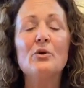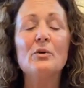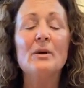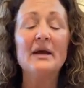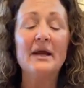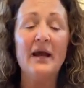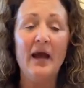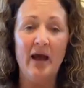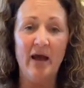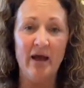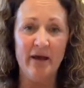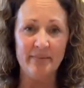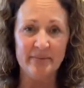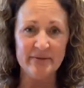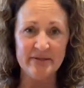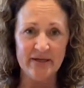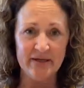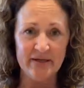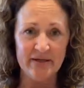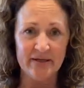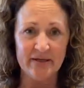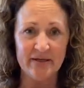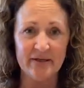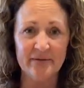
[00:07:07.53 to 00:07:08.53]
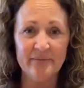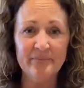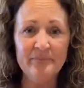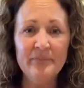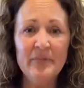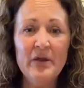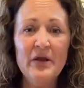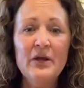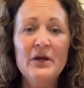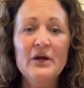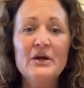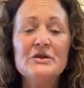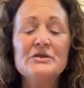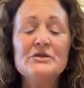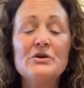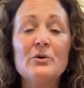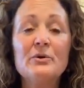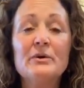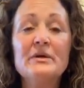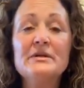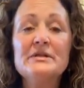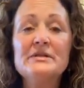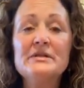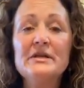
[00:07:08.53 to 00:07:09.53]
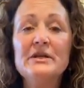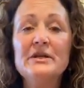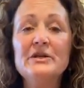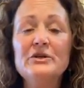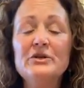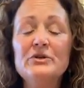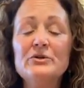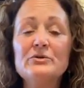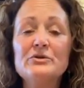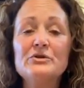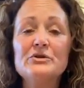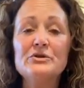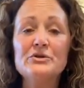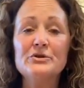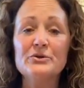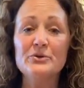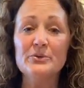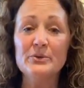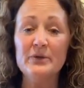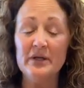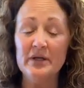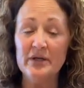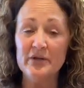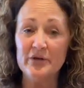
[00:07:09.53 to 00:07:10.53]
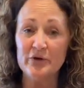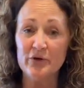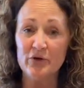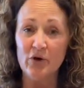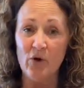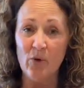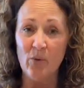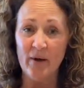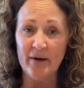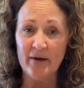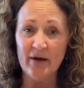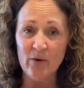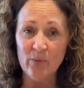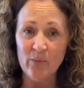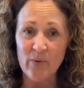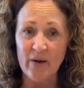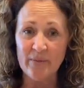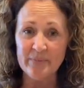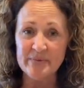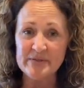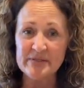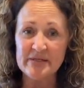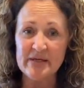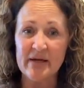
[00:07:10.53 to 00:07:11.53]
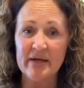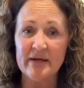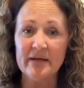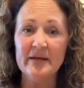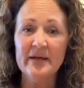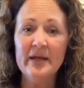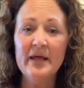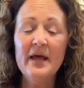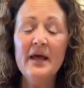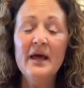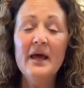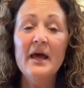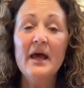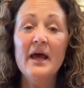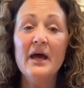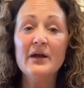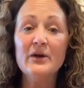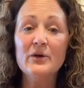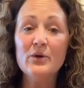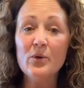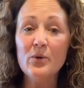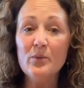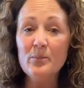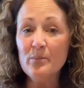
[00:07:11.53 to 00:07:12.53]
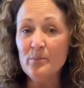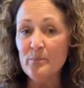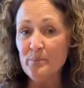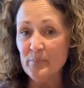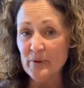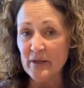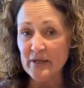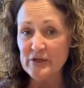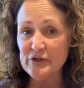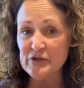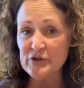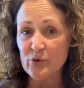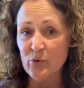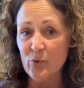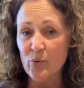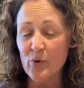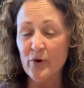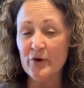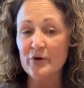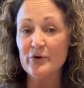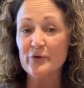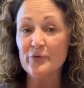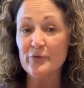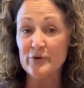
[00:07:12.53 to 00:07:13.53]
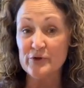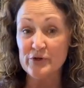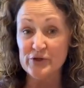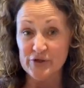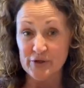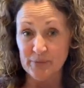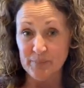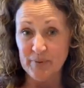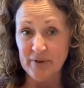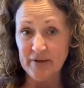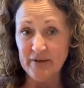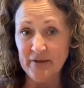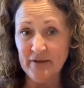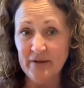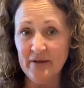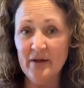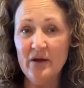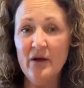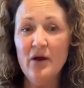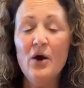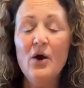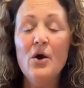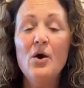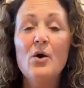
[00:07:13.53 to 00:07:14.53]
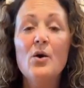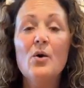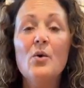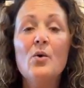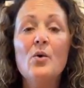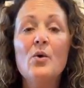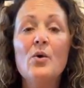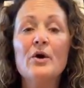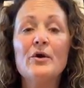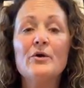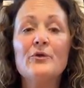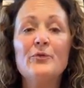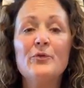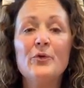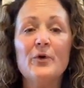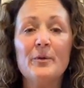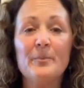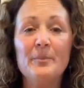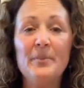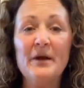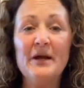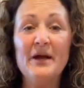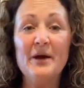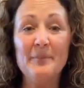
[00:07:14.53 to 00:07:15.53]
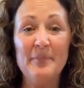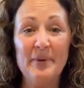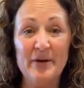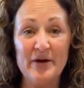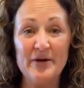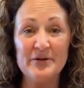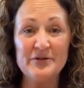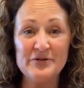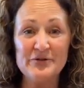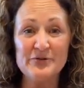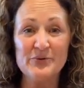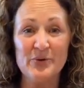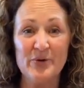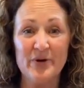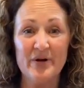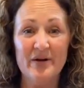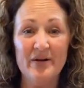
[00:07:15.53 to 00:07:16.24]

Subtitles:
accommodating. So continue to either go on our website and place your order for shipping or for pickup in our store,